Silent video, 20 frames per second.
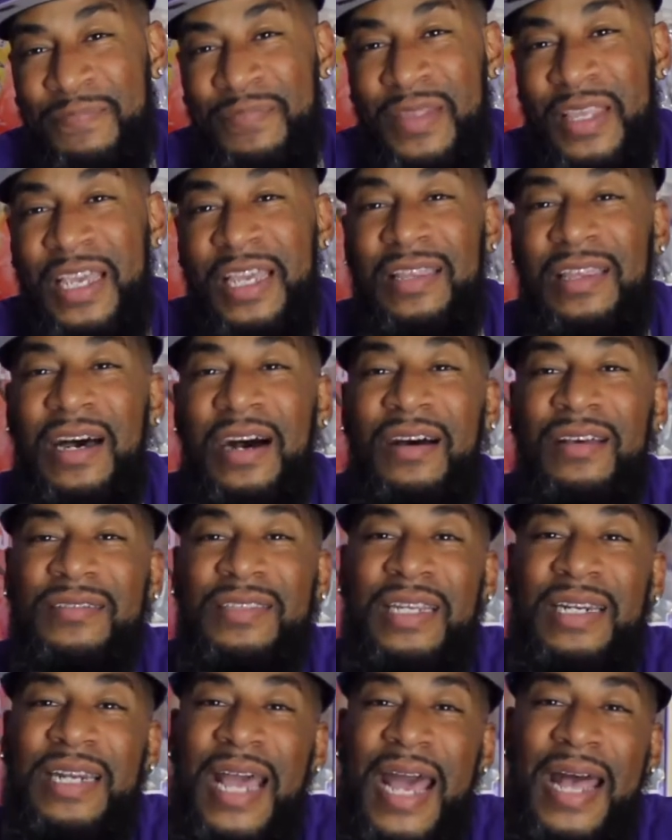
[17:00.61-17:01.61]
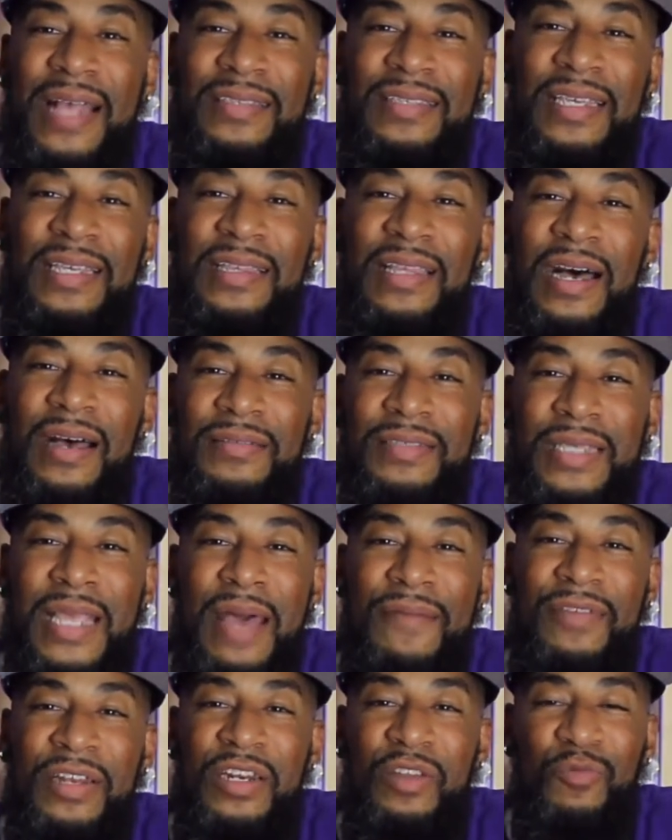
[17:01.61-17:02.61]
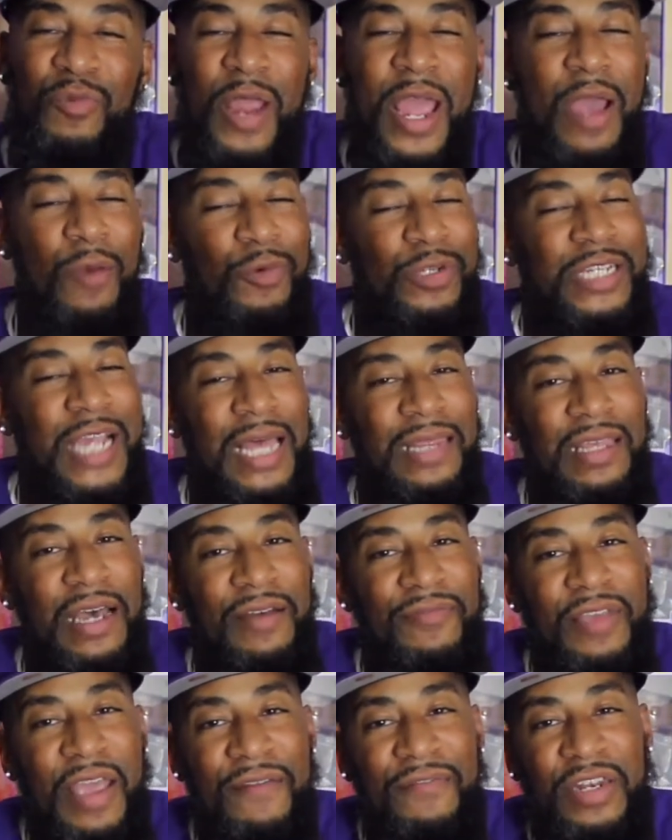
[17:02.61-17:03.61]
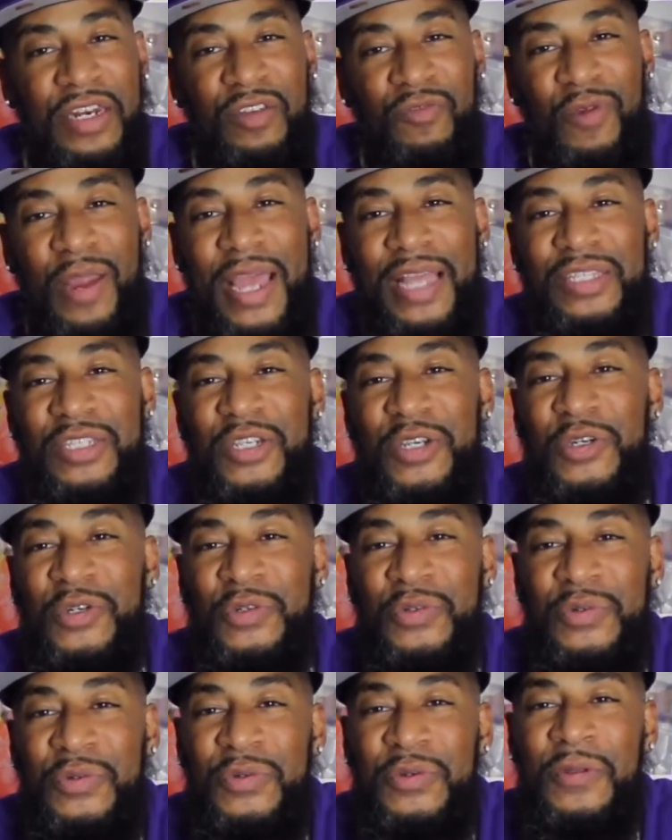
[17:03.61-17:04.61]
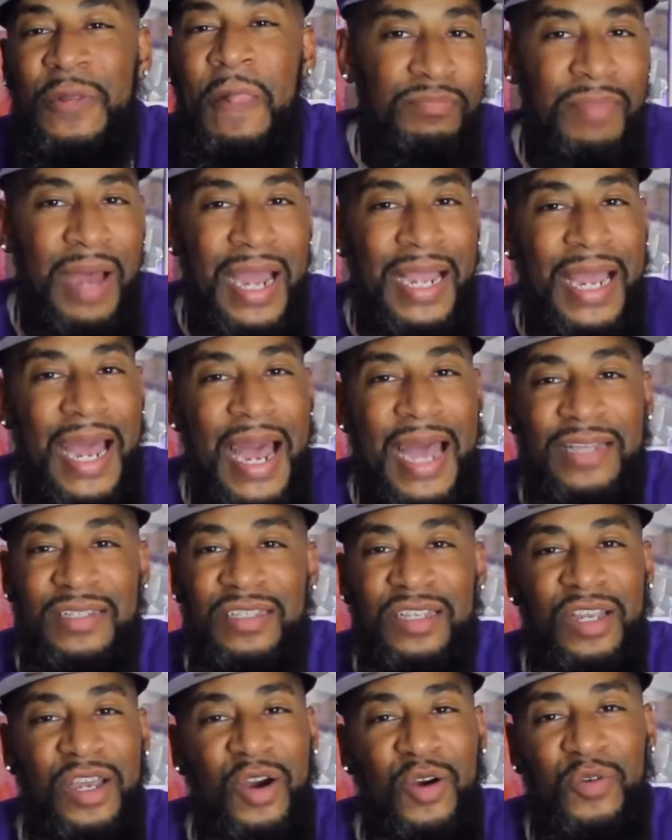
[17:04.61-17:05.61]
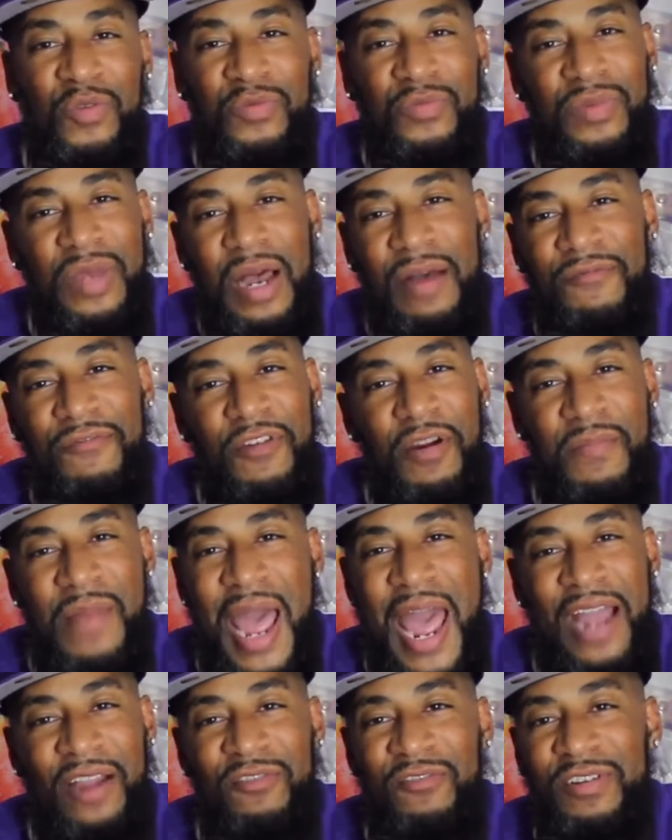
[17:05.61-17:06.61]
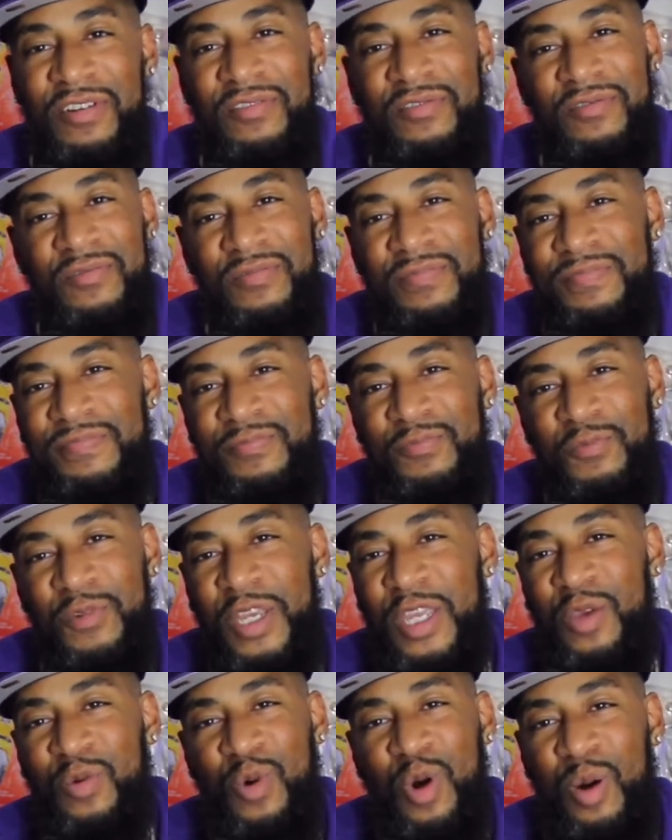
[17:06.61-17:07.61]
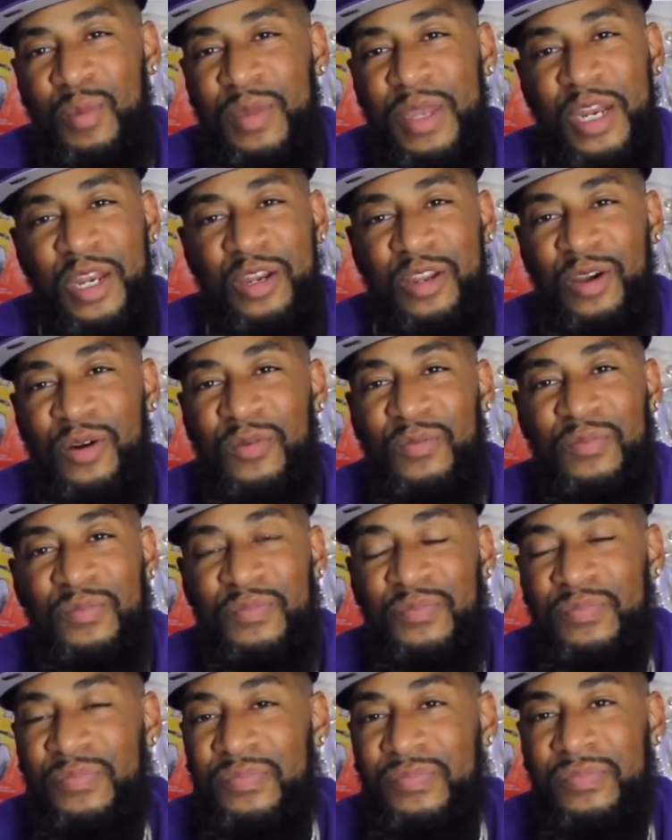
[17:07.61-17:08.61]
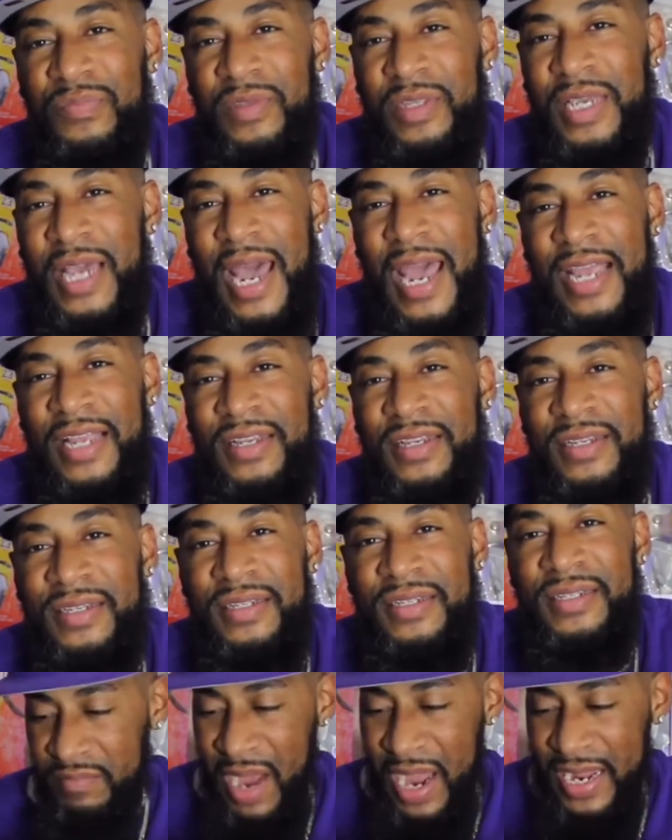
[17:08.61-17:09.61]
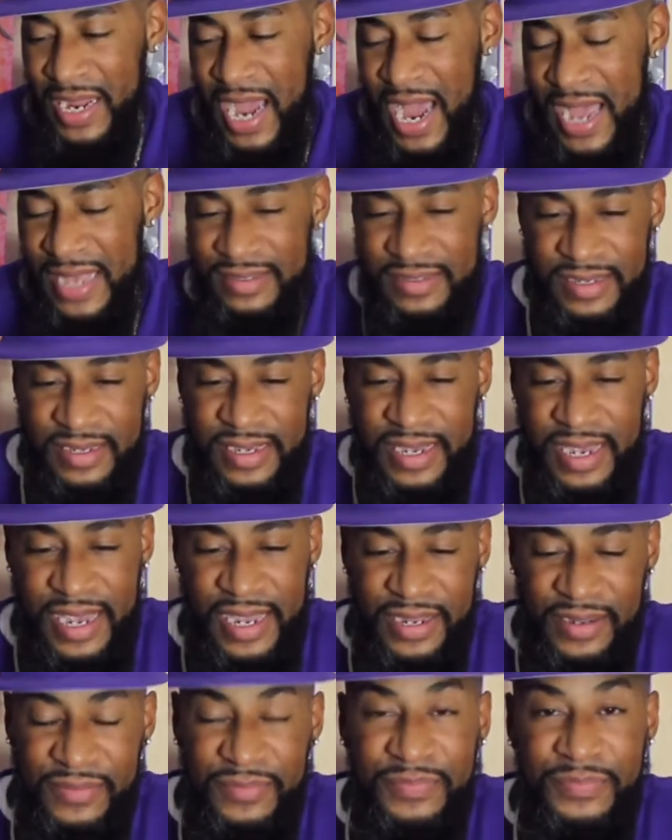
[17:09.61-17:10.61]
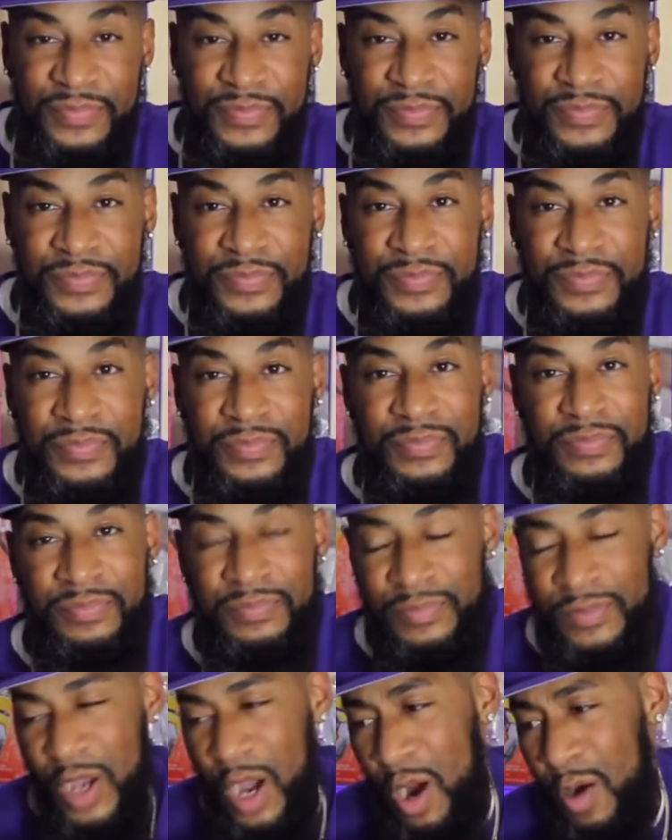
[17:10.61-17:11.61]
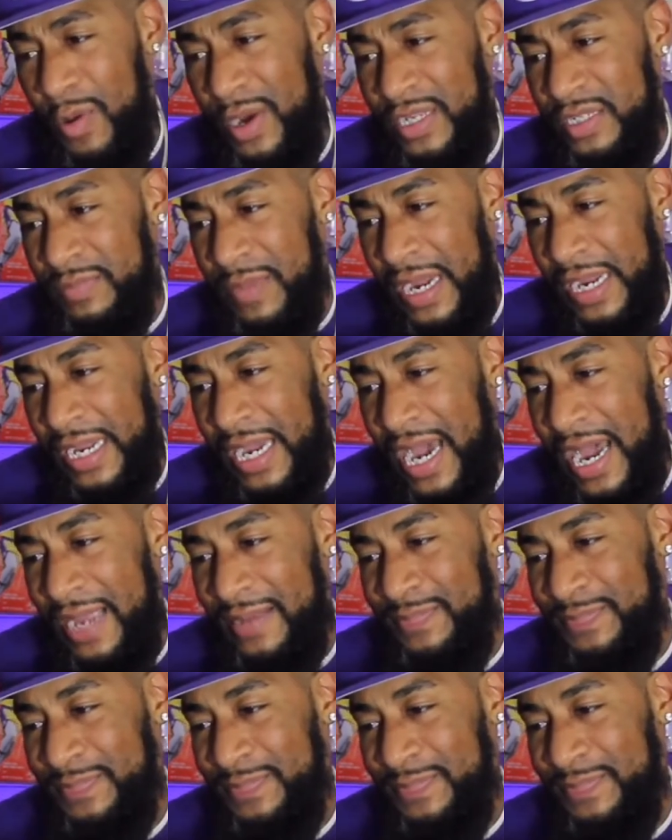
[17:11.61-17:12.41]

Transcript: He loves the Nets. He loves Kevin Durant, which I love Kevin Durant too. My guy is the GOAT. I'm from Akron. What you want me to do? Okay? My guy is the king. Always my guy.